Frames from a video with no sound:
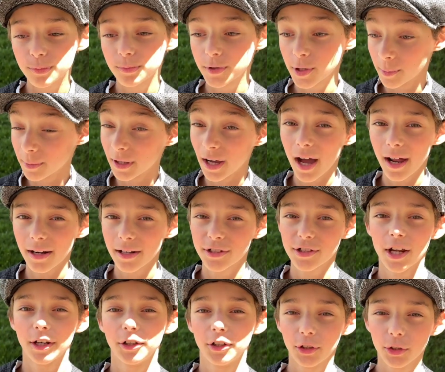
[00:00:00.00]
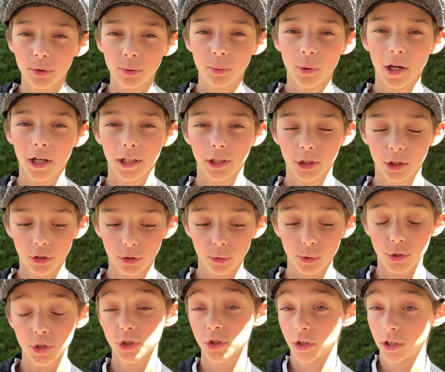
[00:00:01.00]
To be honest, I do want to
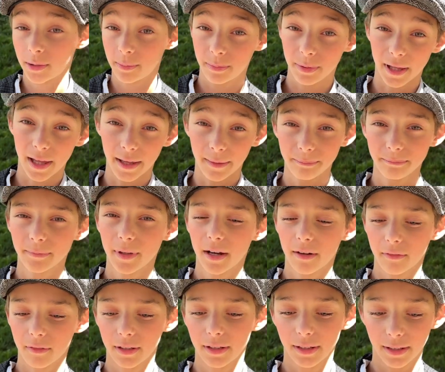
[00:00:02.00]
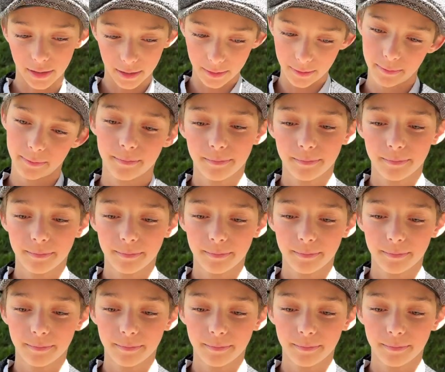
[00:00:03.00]
do screenplay, not really